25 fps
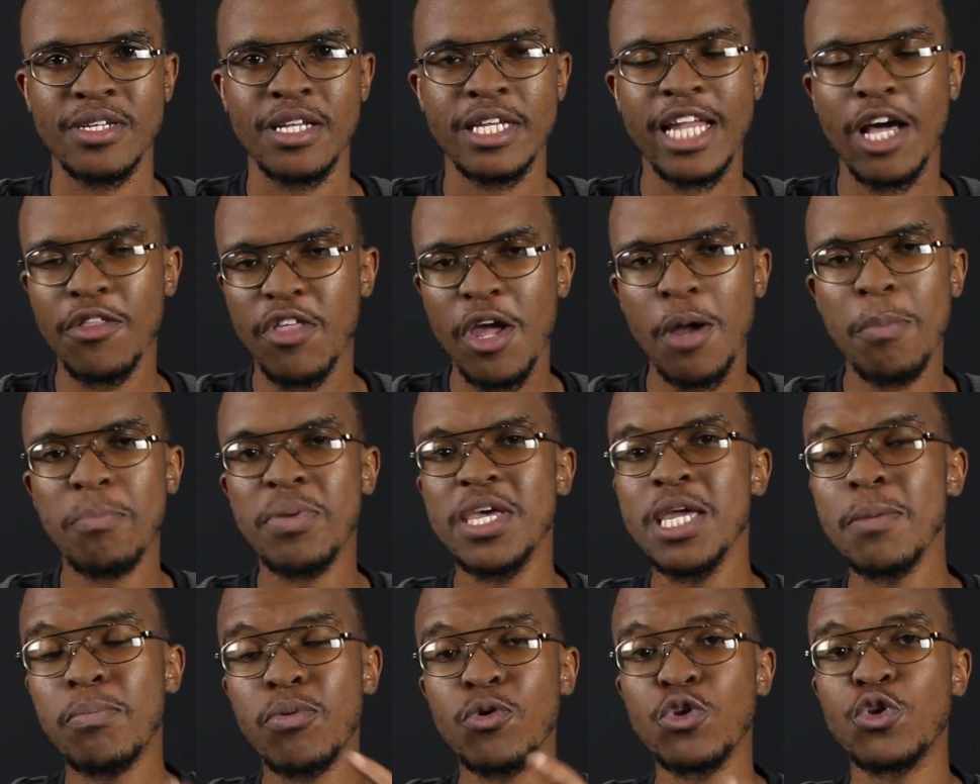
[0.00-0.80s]
Now, there are
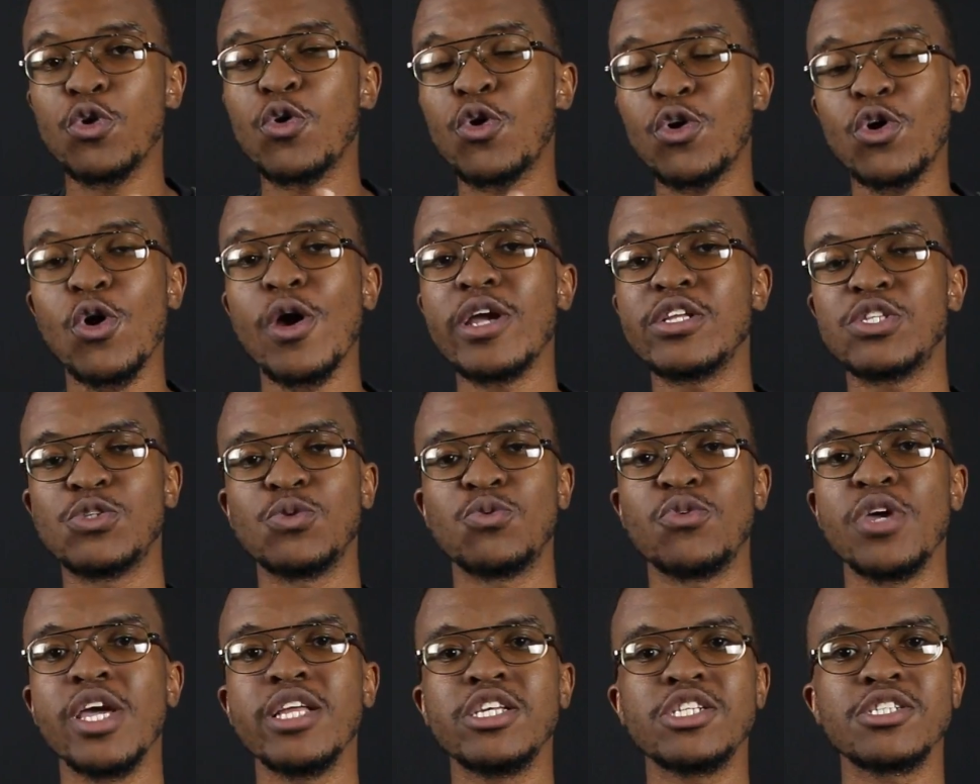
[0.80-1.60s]
people you're going
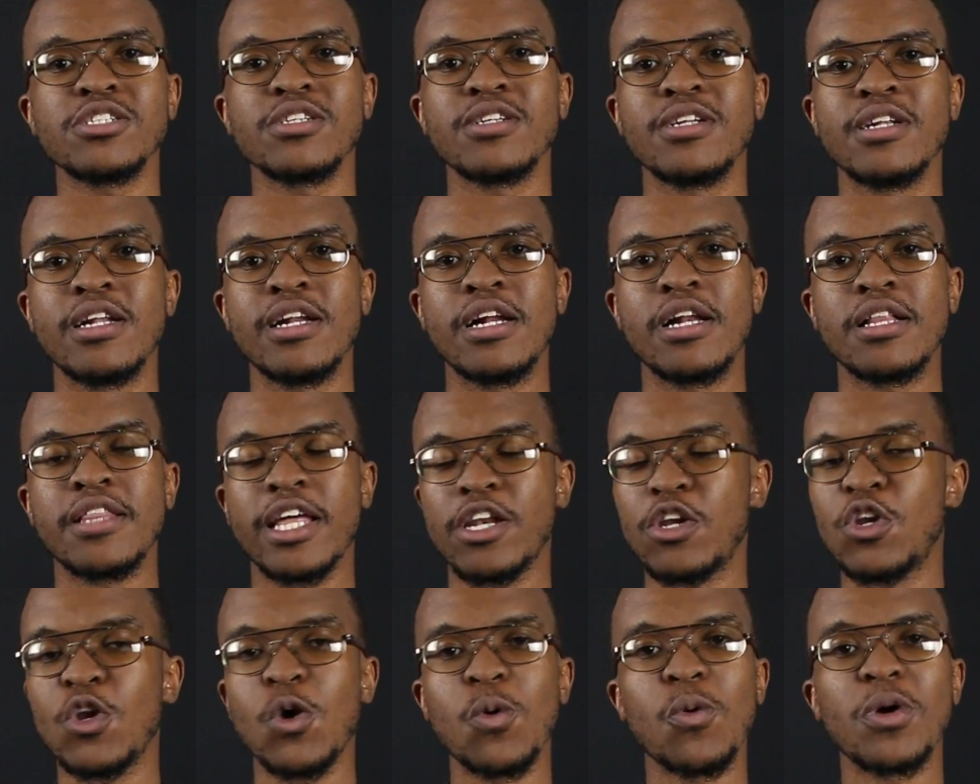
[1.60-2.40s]
to reach
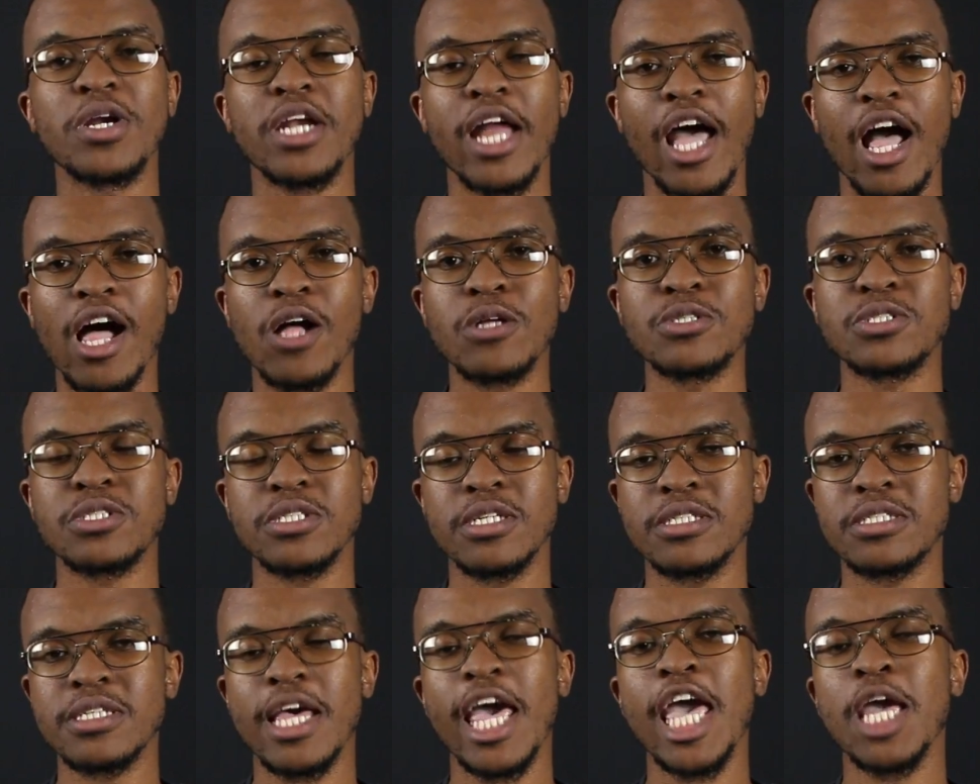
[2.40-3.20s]
that no one
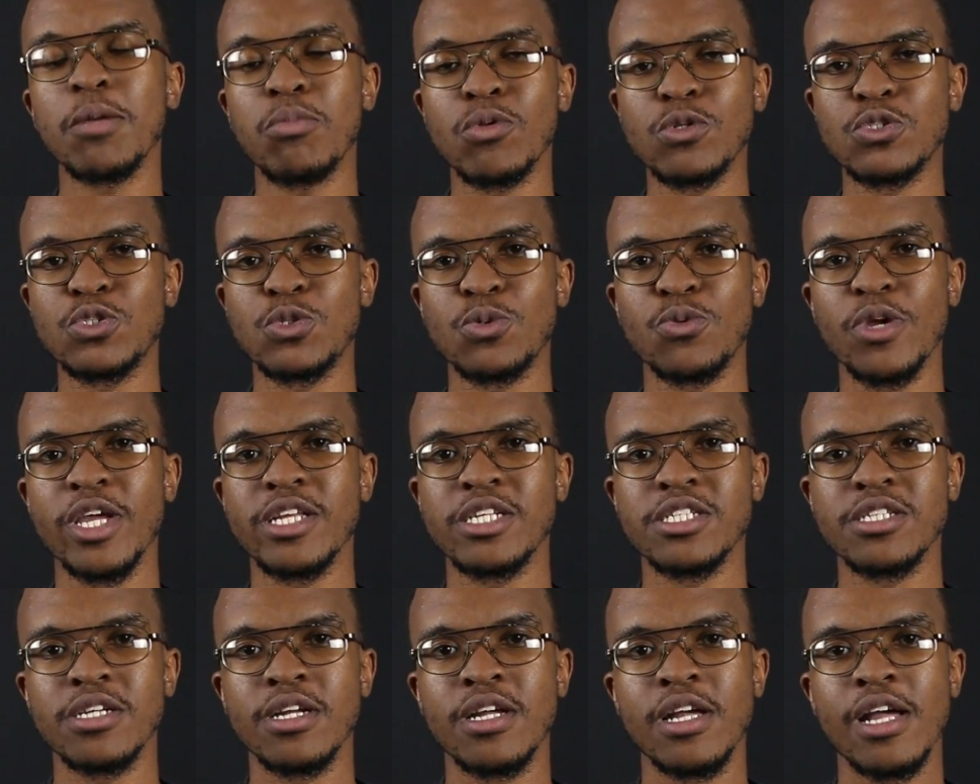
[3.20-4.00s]
else is able to
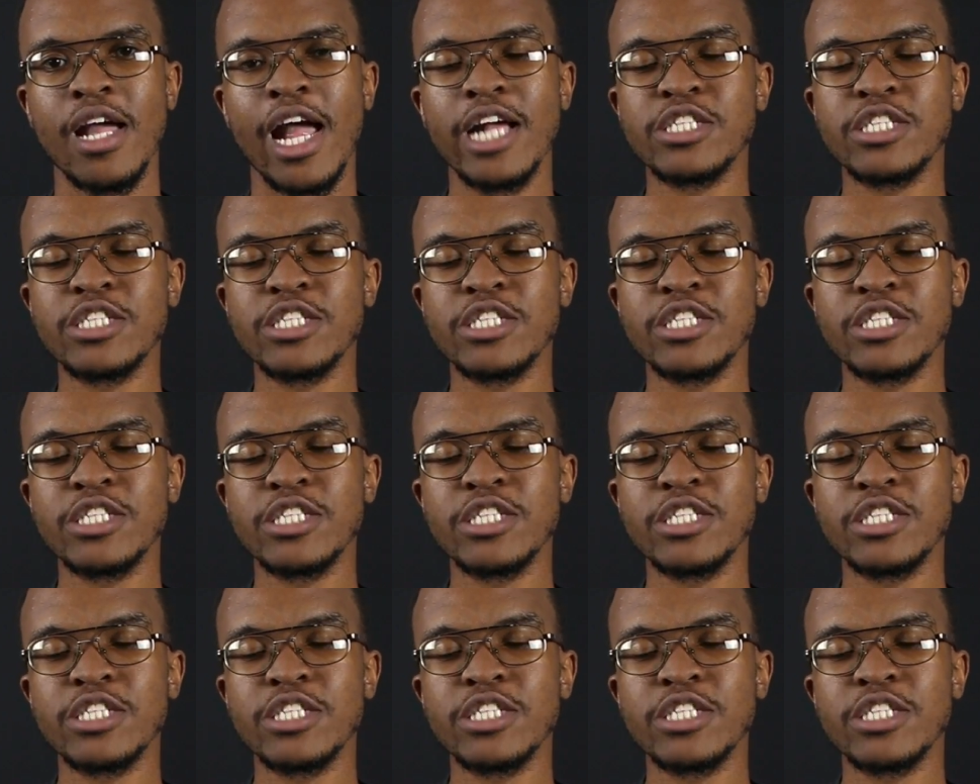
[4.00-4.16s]
reach.